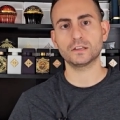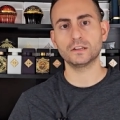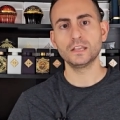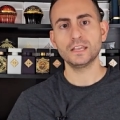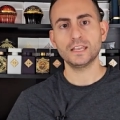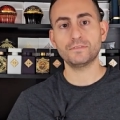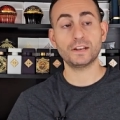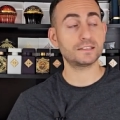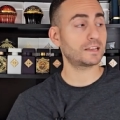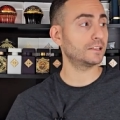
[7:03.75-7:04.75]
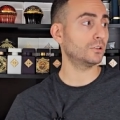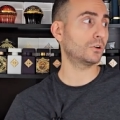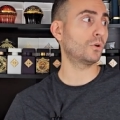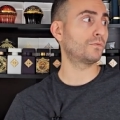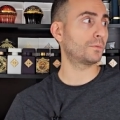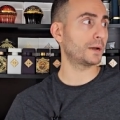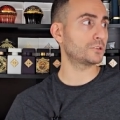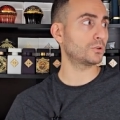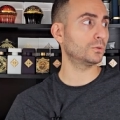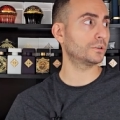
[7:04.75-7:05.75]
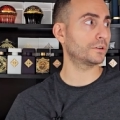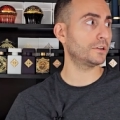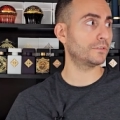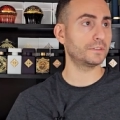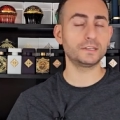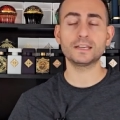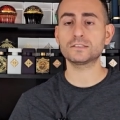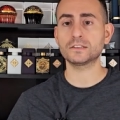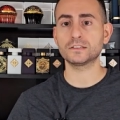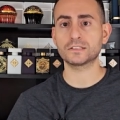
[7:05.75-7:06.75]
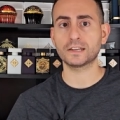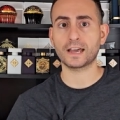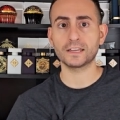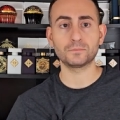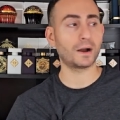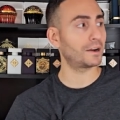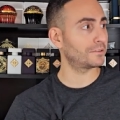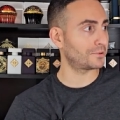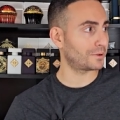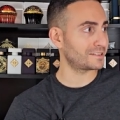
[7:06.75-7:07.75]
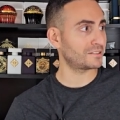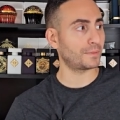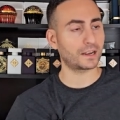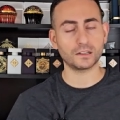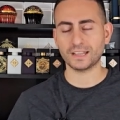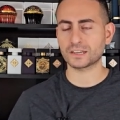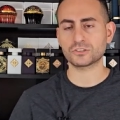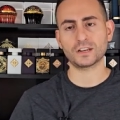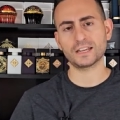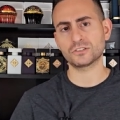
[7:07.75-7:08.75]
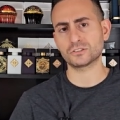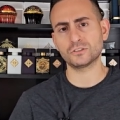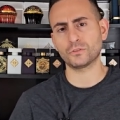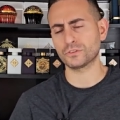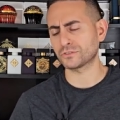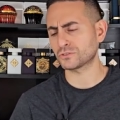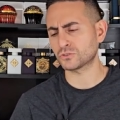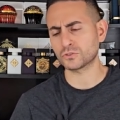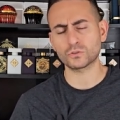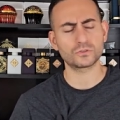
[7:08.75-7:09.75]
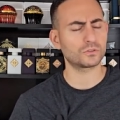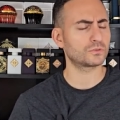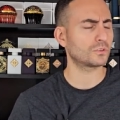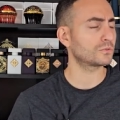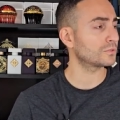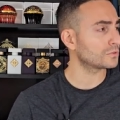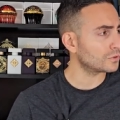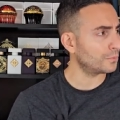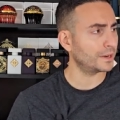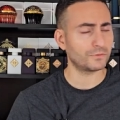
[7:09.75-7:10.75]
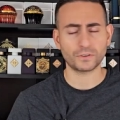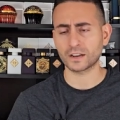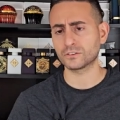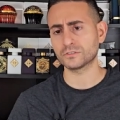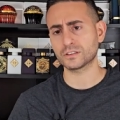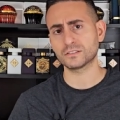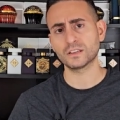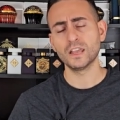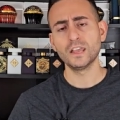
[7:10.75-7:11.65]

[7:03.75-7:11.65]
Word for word: And even as I look over my shoulder here in the distance and I admire the rest of my collection, I just know there's so, so, so, so, so many fragrances